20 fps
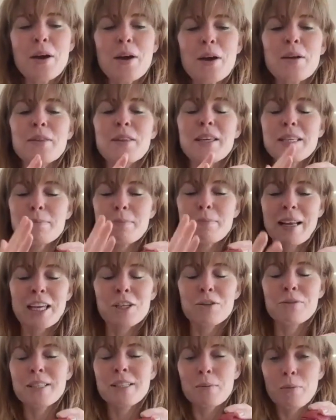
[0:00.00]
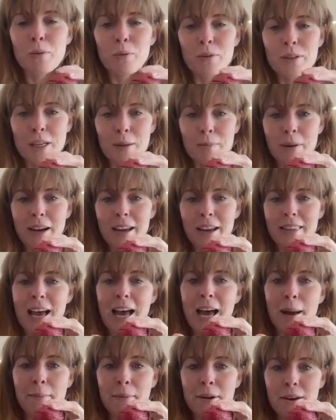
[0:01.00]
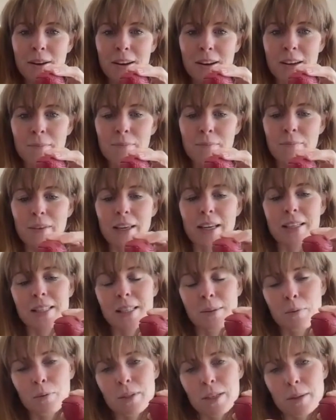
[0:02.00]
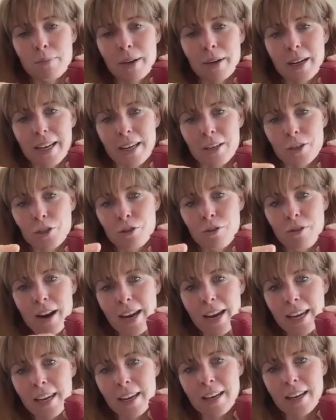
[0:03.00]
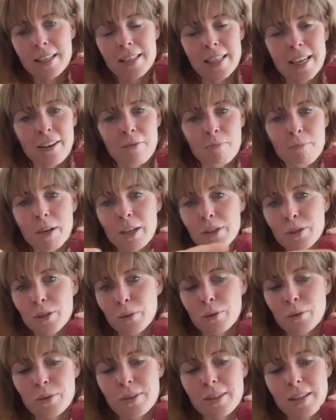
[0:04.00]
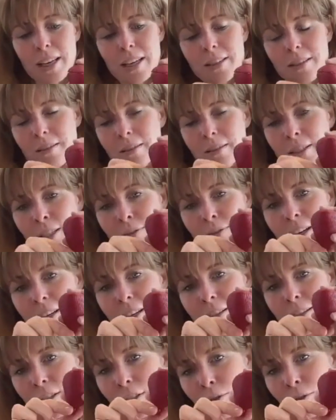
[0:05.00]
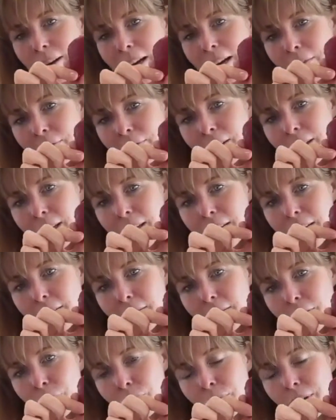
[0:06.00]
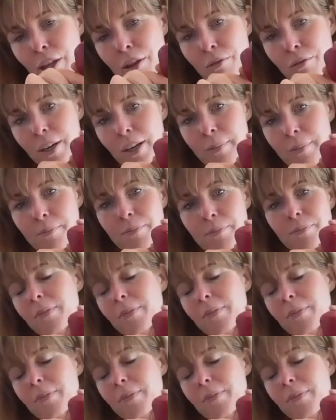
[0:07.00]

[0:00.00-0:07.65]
This bladder is supported by the hammock. It's supported by a triangular set of muscles. There's sphincters around the urethra.